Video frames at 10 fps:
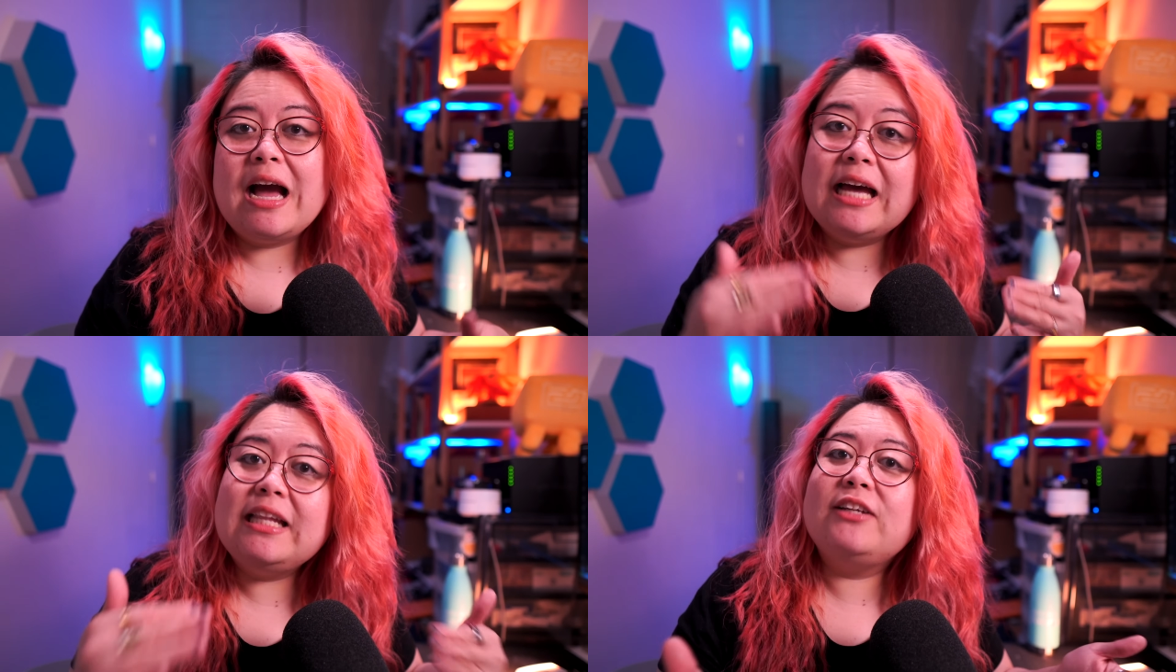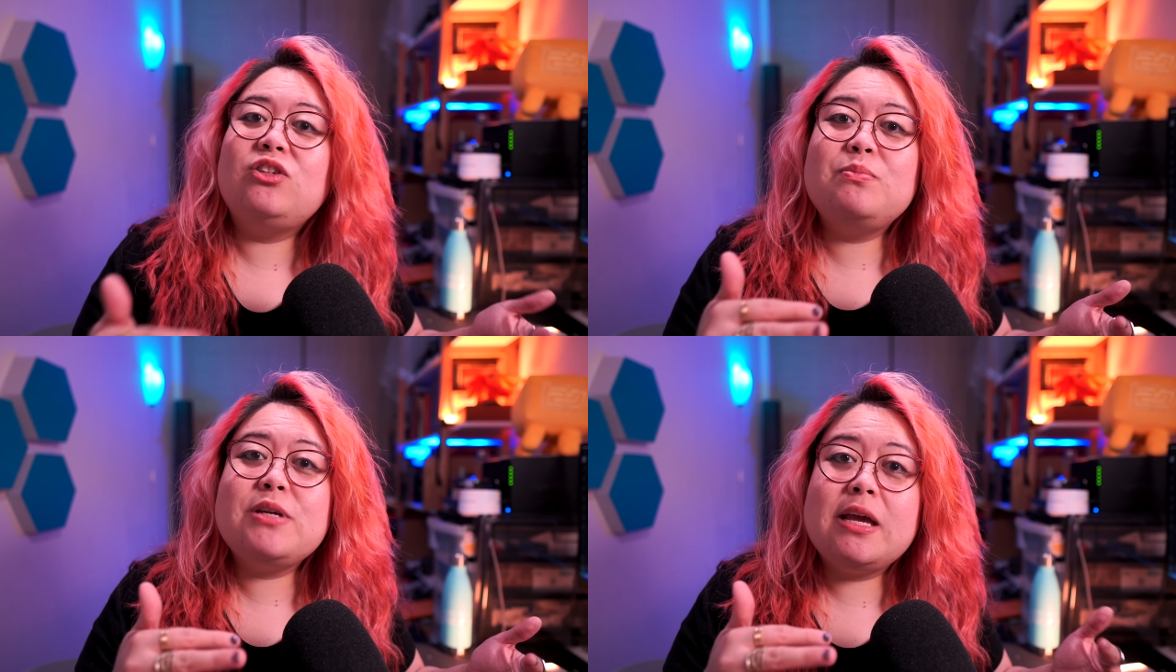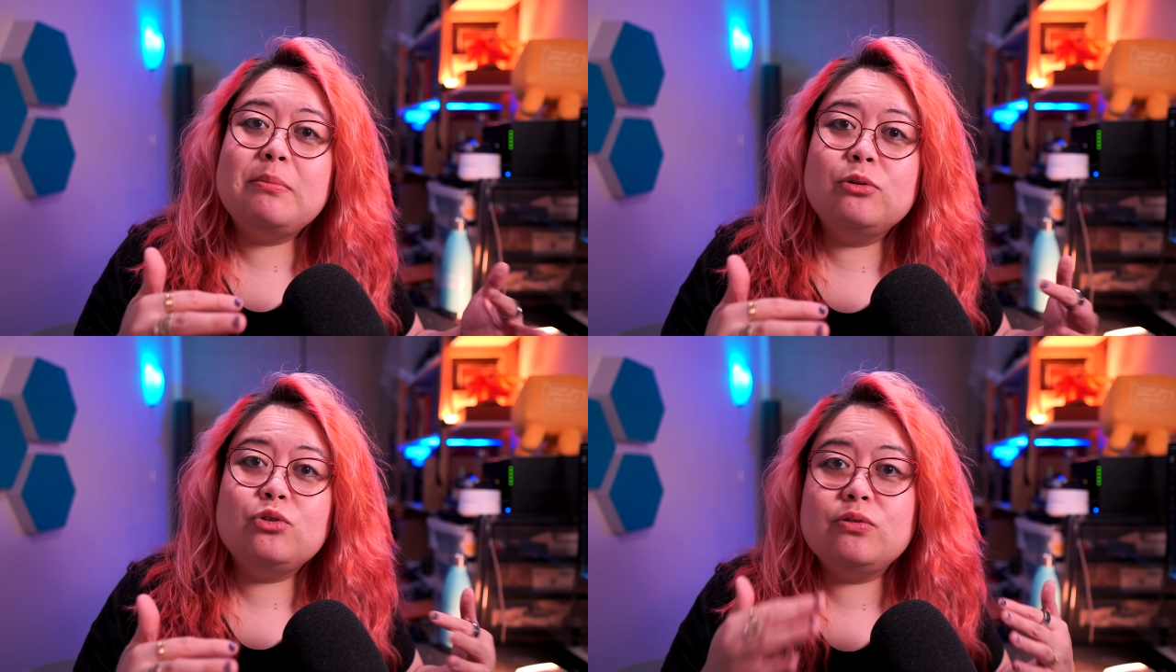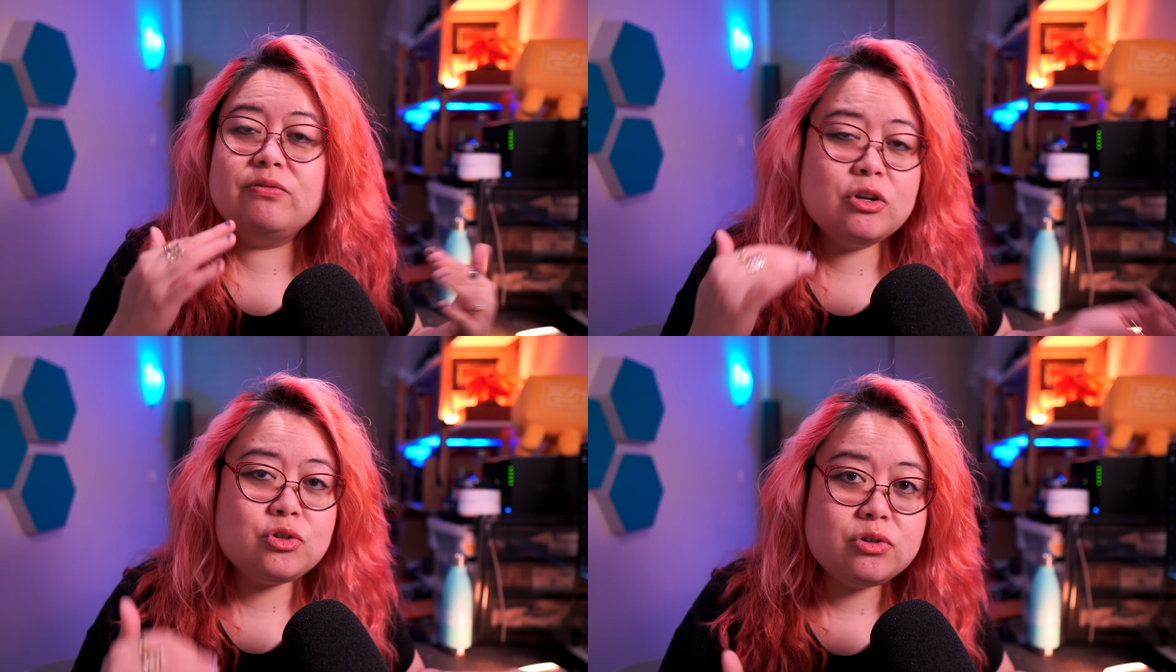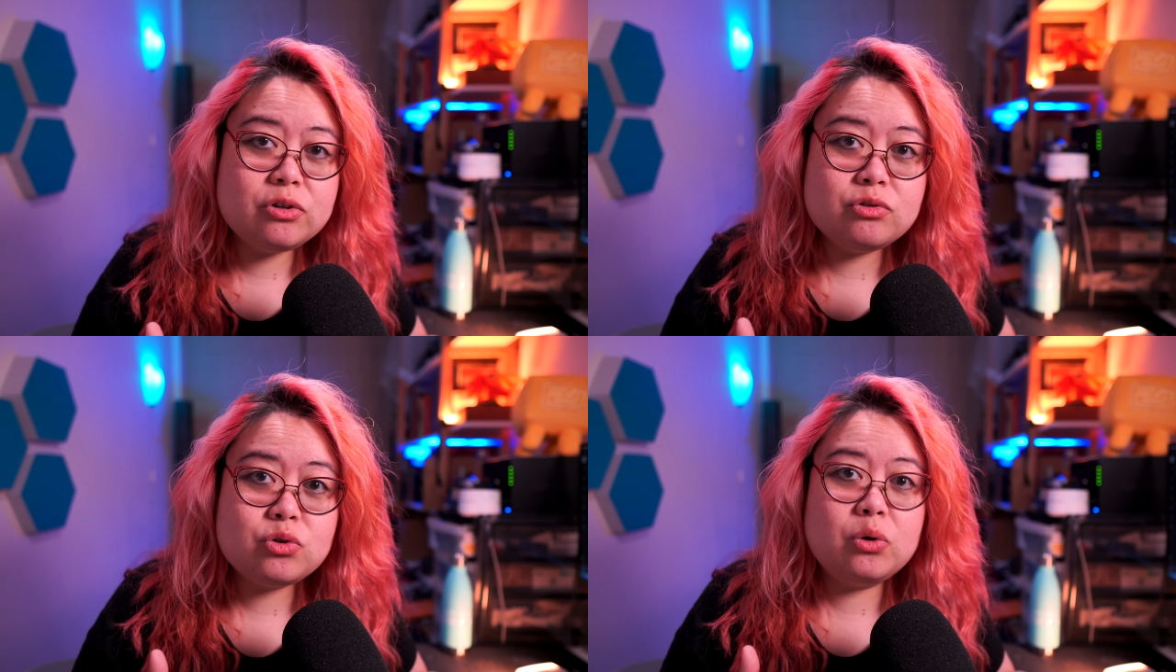I like to be able to version
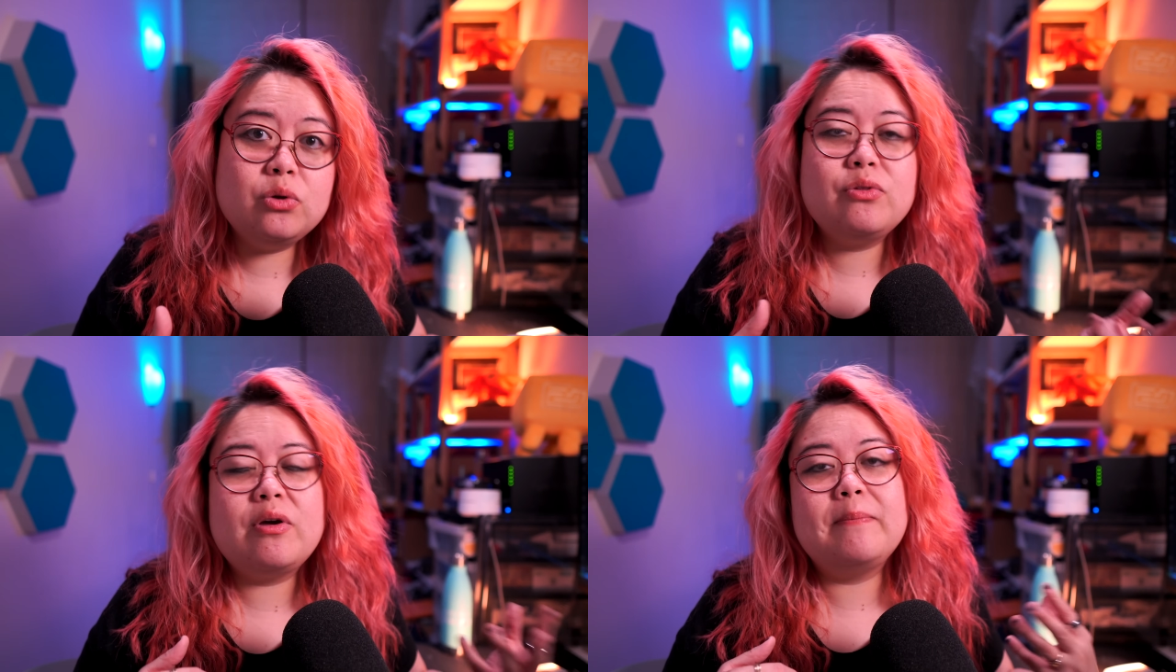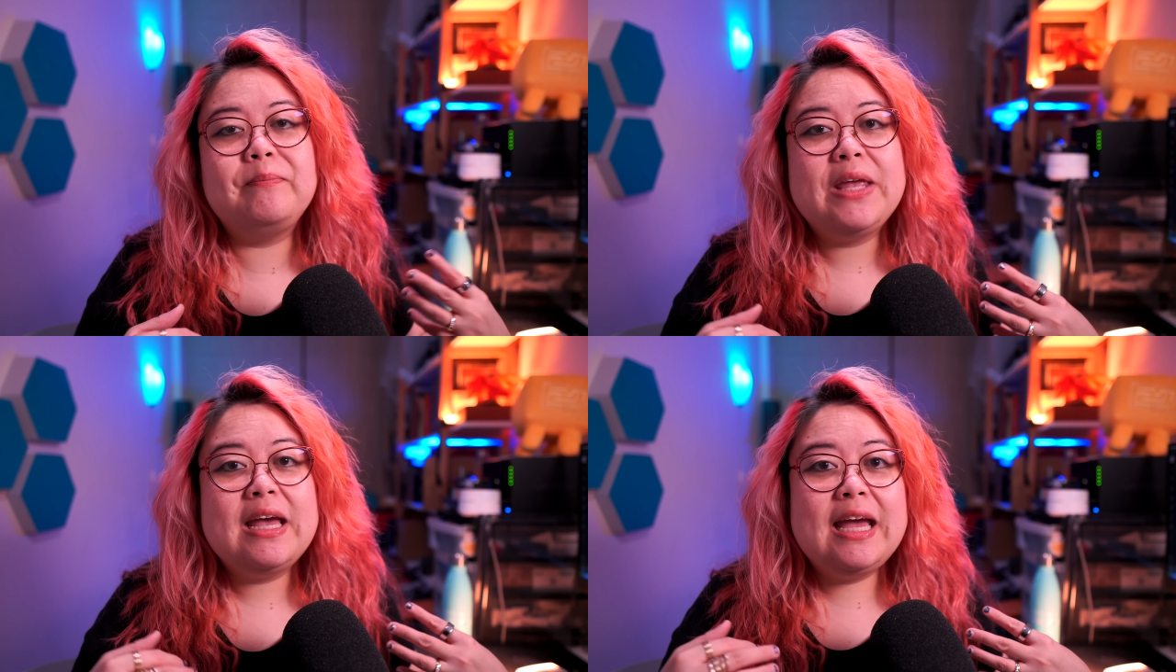control them,